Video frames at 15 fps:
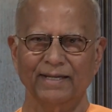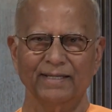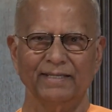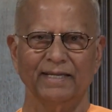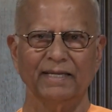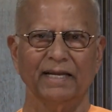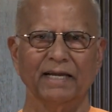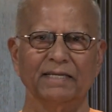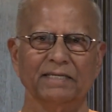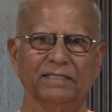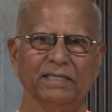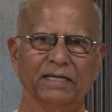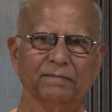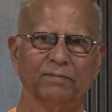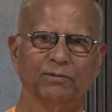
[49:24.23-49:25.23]
Then I
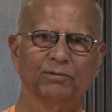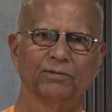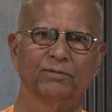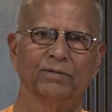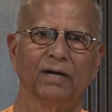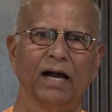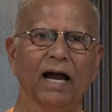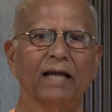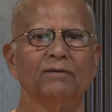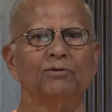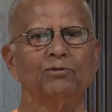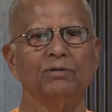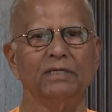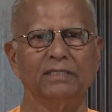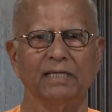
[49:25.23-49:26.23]
interviewed, I
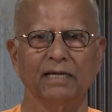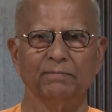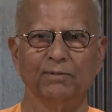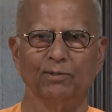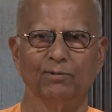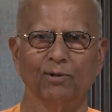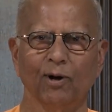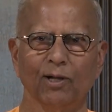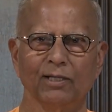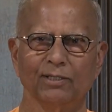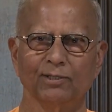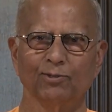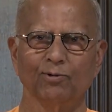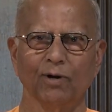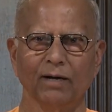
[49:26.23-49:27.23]
used to interview all
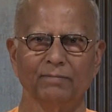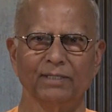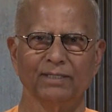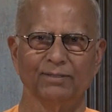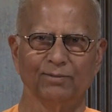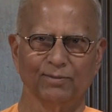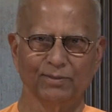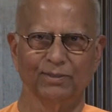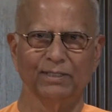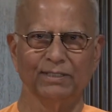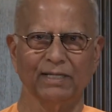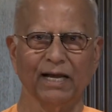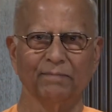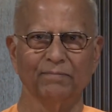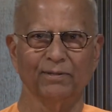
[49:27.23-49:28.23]
the Swamis, who
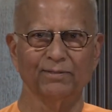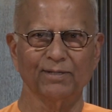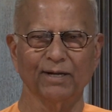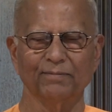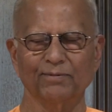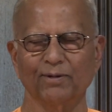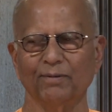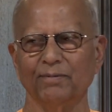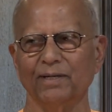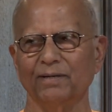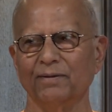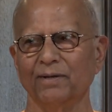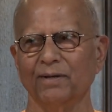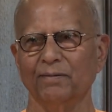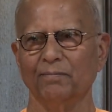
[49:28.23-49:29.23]
disciples of Swami
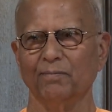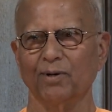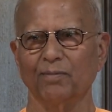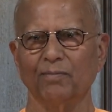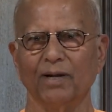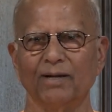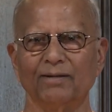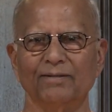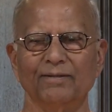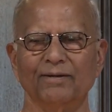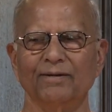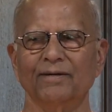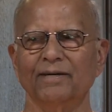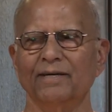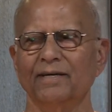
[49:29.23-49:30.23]
Brahmananda.
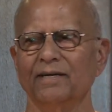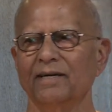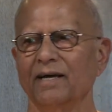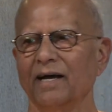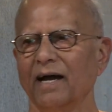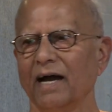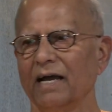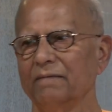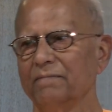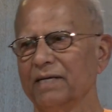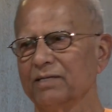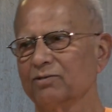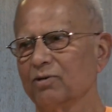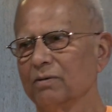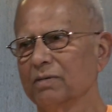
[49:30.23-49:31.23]
I
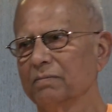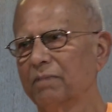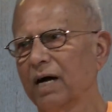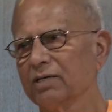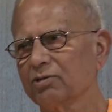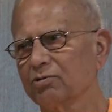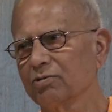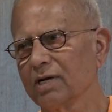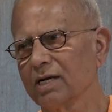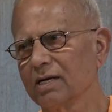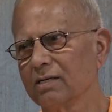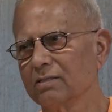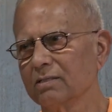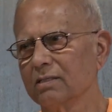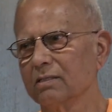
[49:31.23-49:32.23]
met Swami
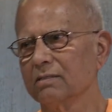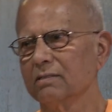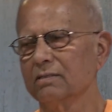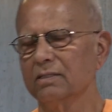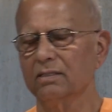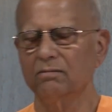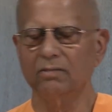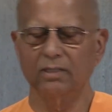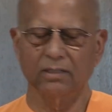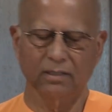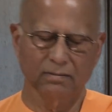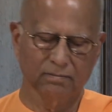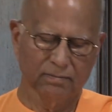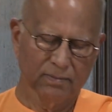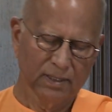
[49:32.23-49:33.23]
Bhaswarananda. He was
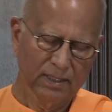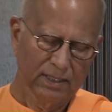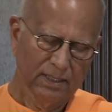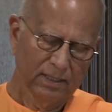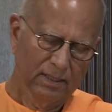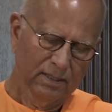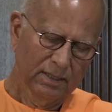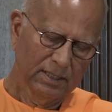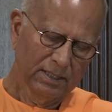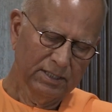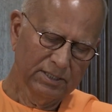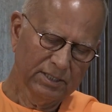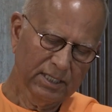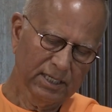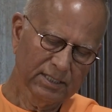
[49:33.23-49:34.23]
in,
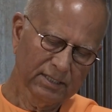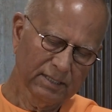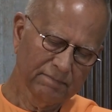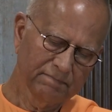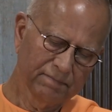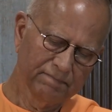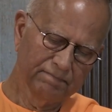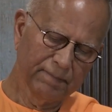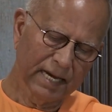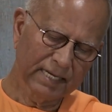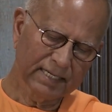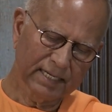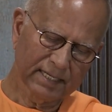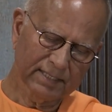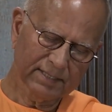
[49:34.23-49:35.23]
in charge of
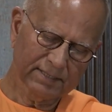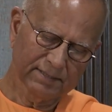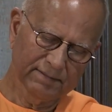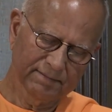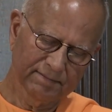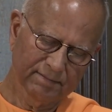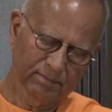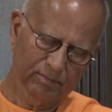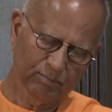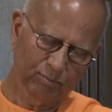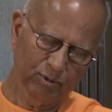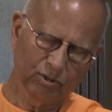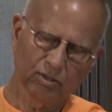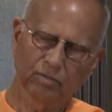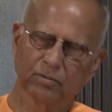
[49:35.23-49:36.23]
Banaras,
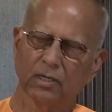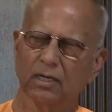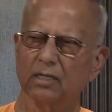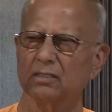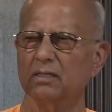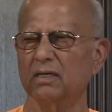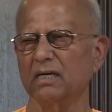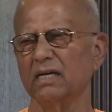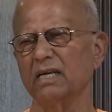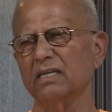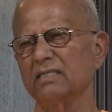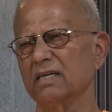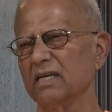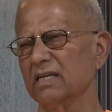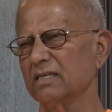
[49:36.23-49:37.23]
Buddha Maharaj,
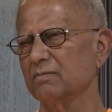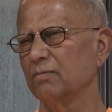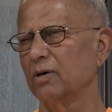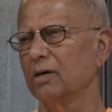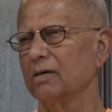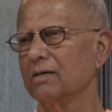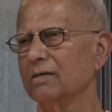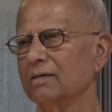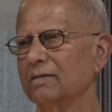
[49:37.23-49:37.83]
great, great monk.